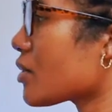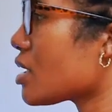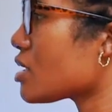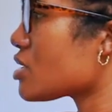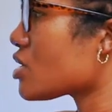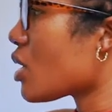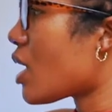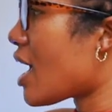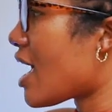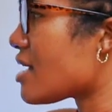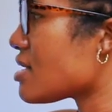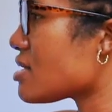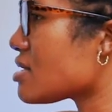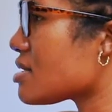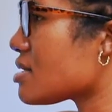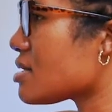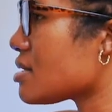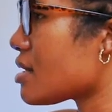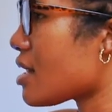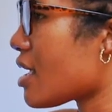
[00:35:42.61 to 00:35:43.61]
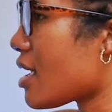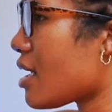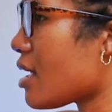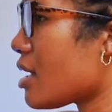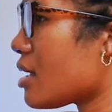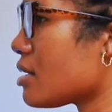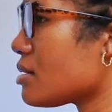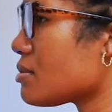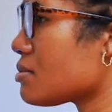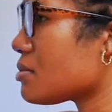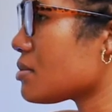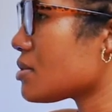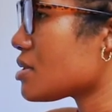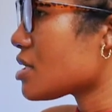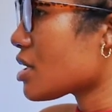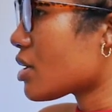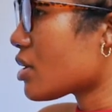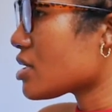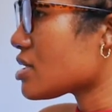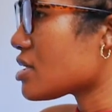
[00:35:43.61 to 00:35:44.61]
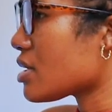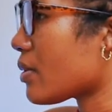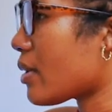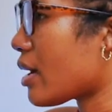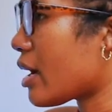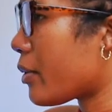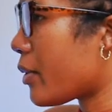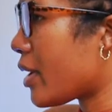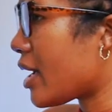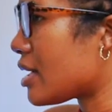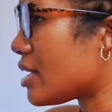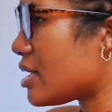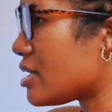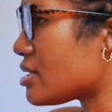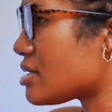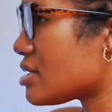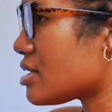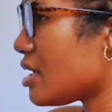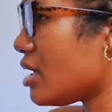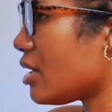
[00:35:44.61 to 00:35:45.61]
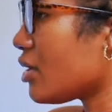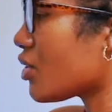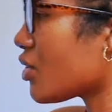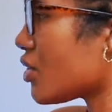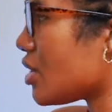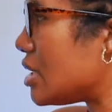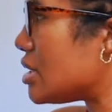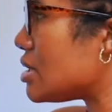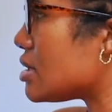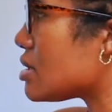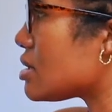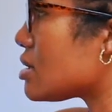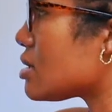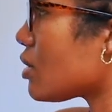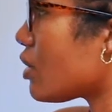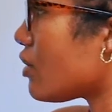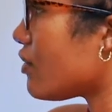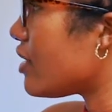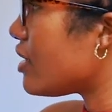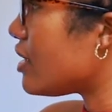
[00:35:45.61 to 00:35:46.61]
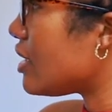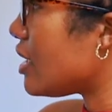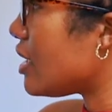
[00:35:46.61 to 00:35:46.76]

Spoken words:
So has the sickle cell awareness increased over the